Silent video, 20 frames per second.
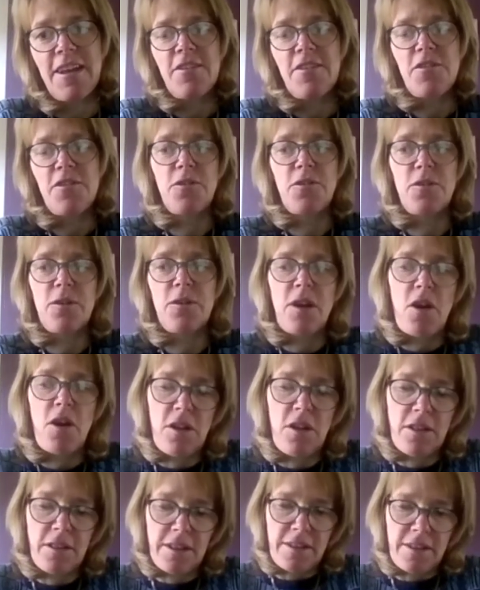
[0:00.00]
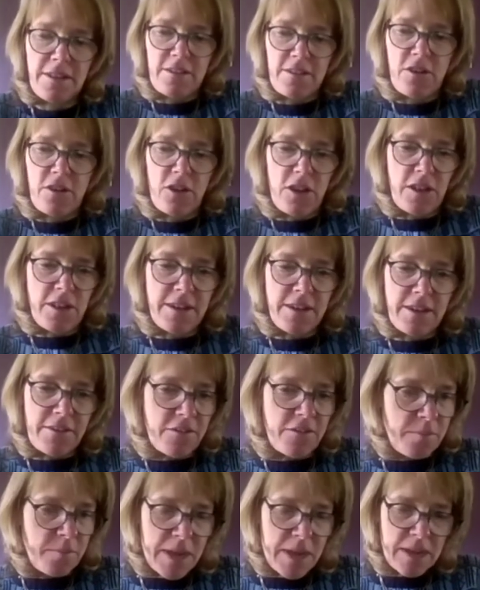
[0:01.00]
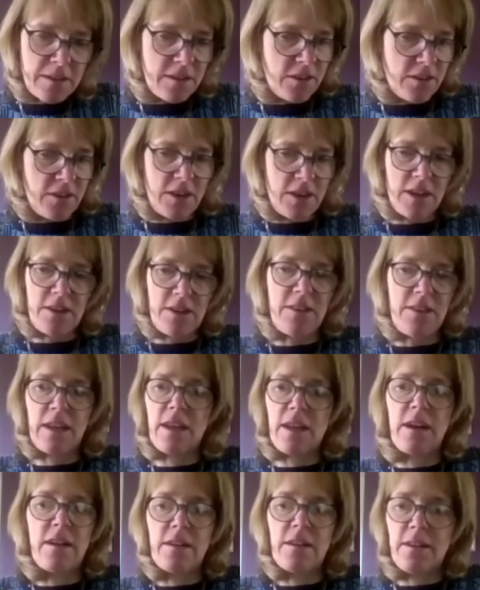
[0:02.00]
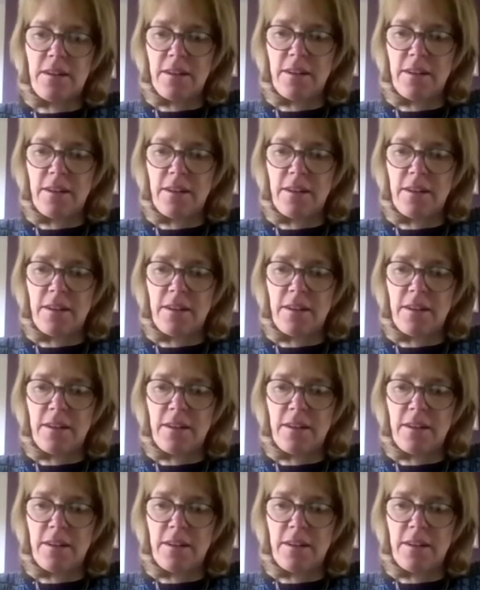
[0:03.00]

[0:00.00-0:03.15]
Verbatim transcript: So mm-hmm. all the all the different bacteria in the gut